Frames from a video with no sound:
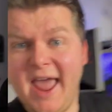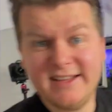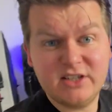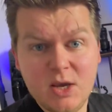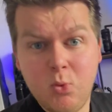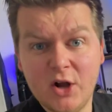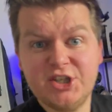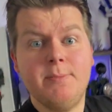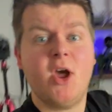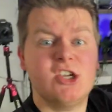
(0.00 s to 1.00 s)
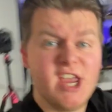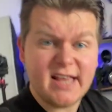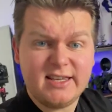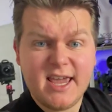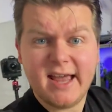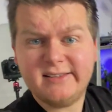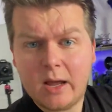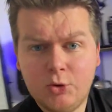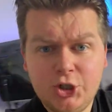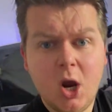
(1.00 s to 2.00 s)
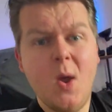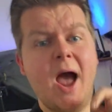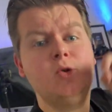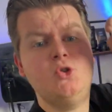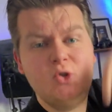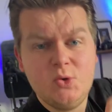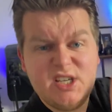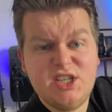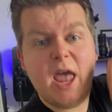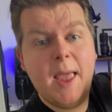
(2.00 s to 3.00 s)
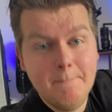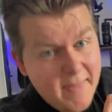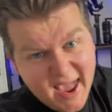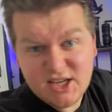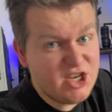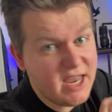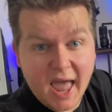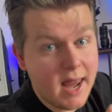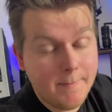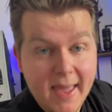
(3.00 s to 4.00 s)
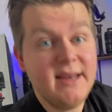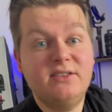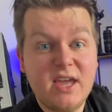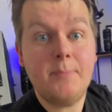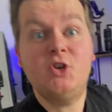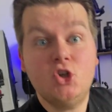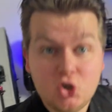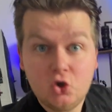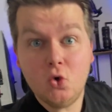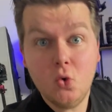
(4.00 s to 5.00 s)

And keep watching, because at the end I will show you how to do these amazing animated captions too.